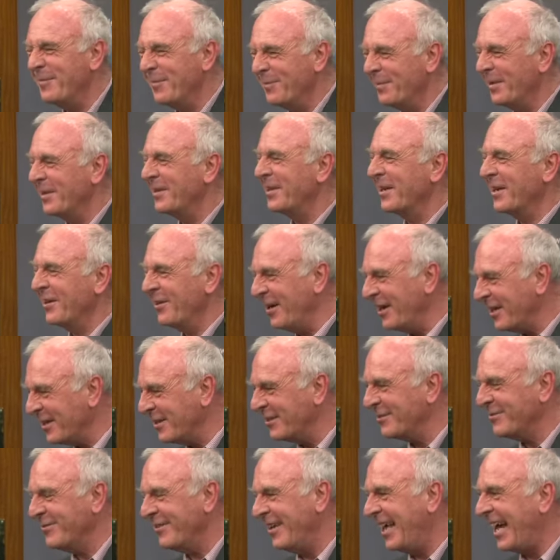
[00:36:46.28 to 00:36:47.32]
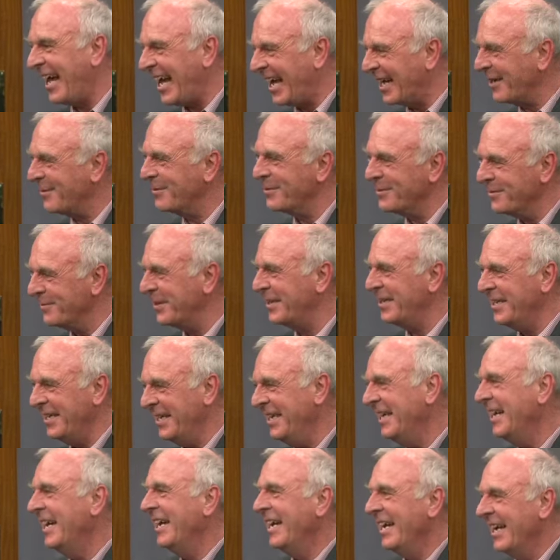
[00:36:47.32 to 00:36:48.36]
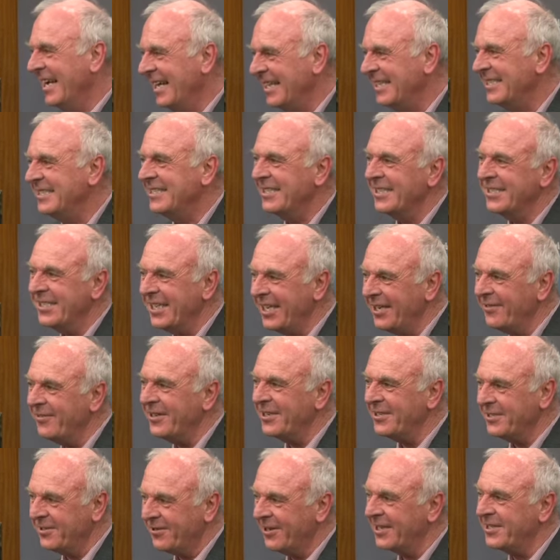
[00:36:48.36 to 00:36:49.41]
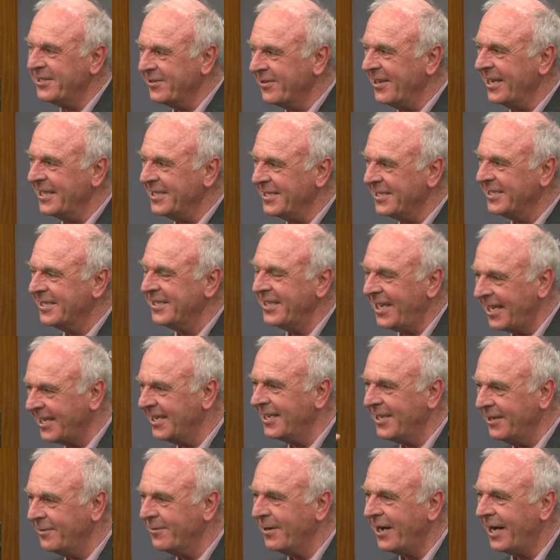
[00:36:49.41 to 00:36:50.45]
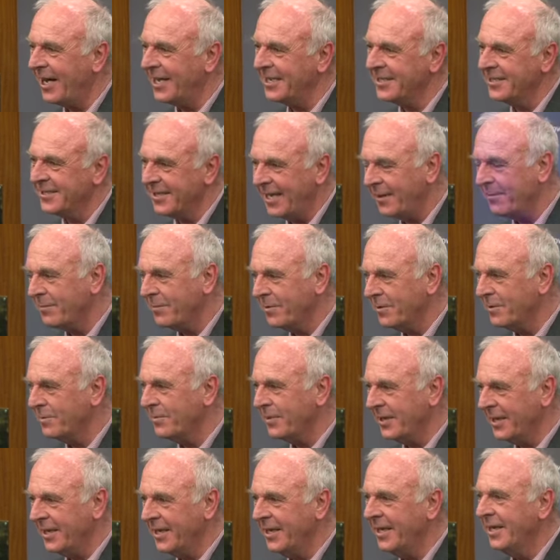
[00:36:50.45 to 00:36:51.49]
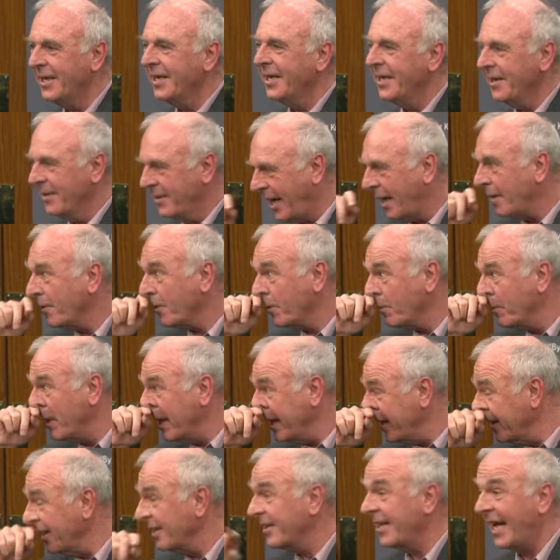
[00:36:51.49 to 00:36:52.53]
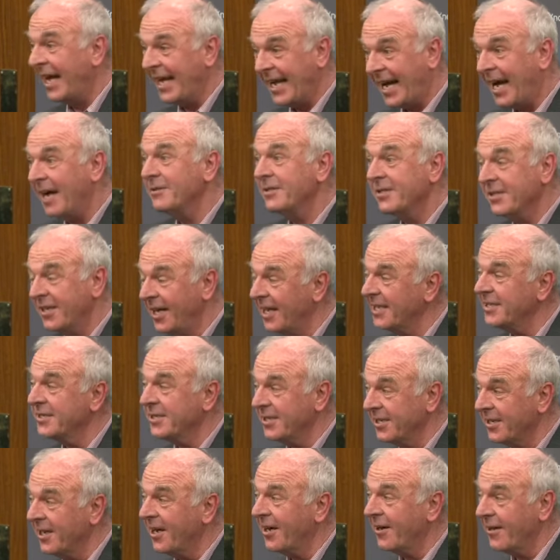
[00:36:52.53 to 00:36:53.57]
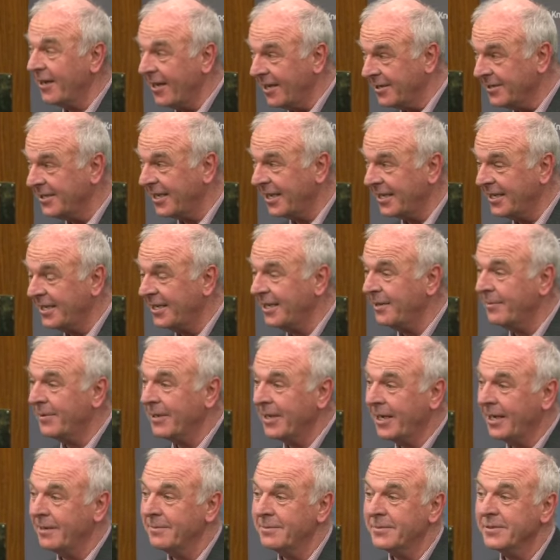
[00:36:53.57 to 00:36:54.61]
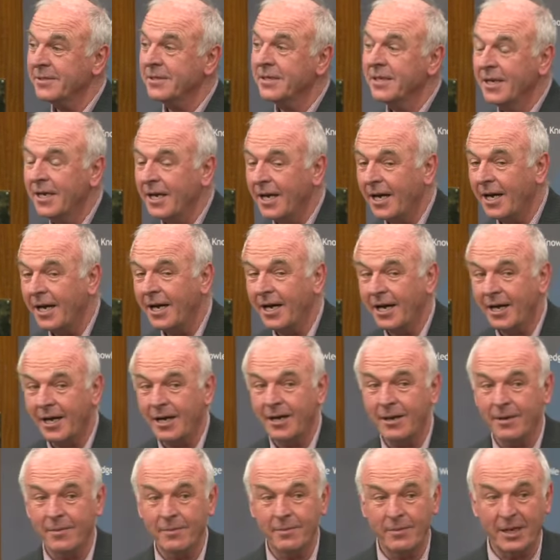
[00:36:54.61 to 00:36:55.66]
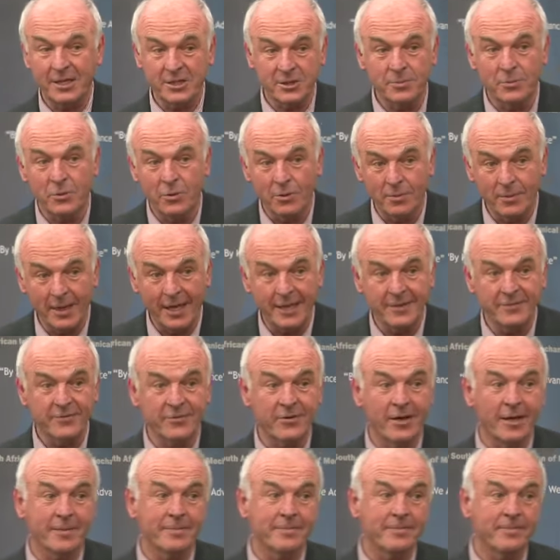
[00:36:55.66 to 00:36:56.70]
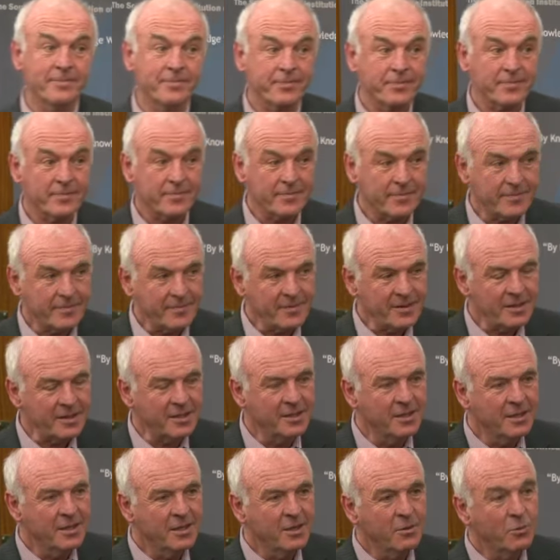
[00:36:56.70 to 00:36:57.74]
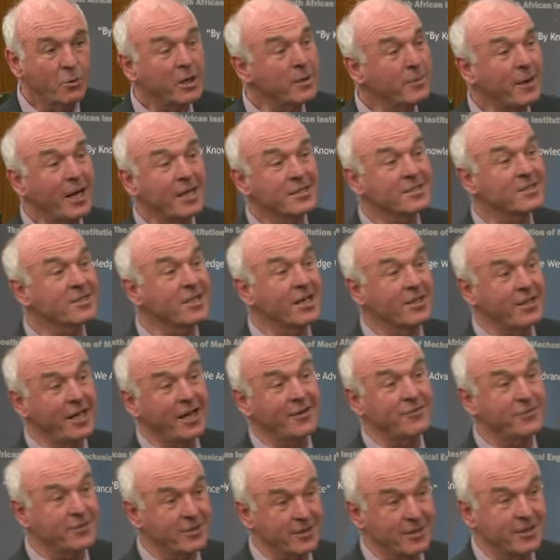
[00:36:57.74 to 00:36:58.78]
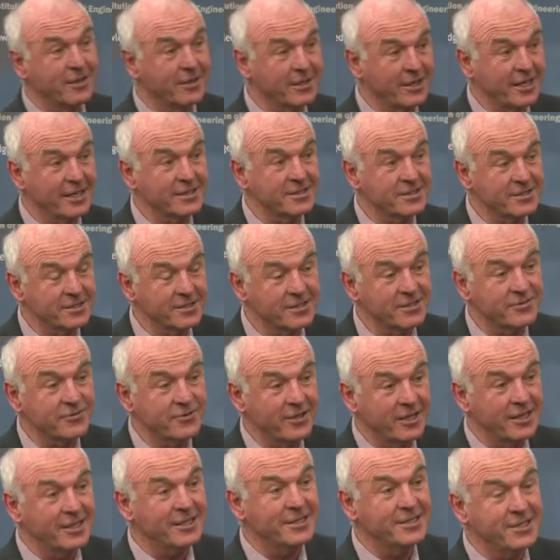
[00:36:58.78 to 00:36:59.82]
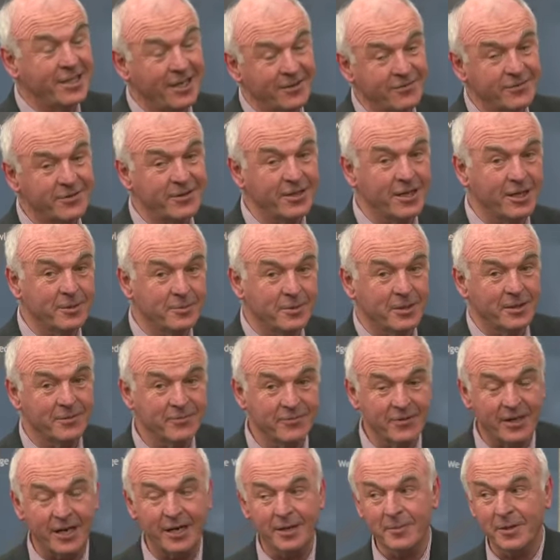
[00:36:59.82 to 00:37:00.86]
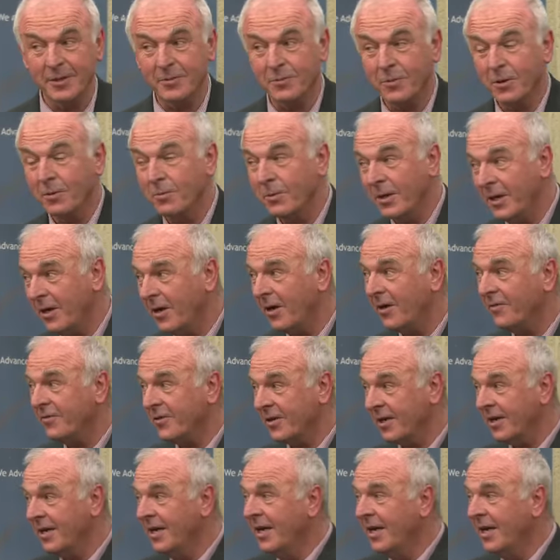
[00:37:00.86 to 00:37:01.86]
But the critical flag will be to see if interest rates suddenly rise. That will mean that outside scenario suddenly becomes much more mainframe. What about South Africa against this fairly tough global environment? Well, we offer